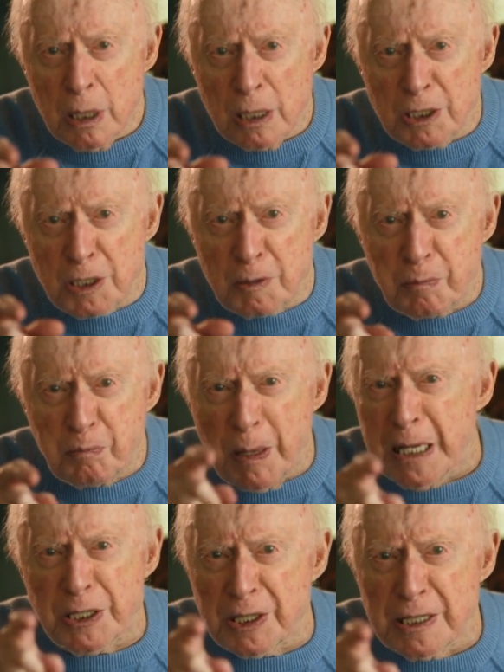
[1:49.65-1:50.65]
and
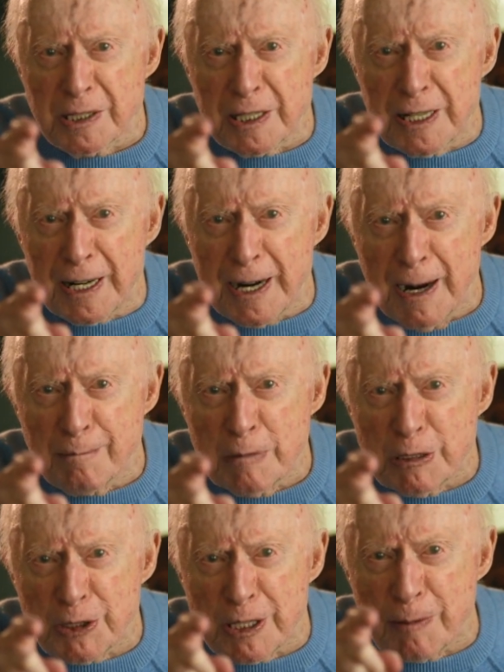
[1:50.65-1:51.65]
speaks into the
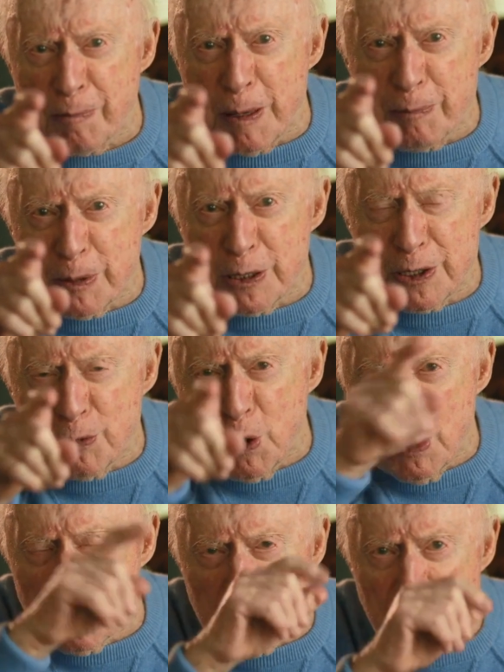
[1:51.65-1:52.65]
camera to the people of the
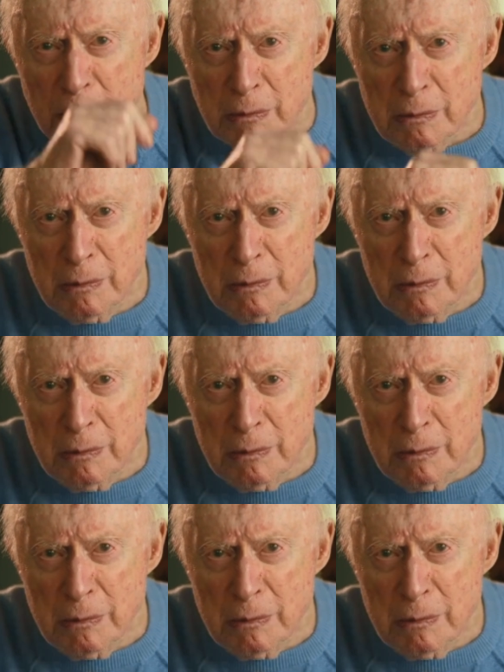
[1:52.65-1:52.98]
world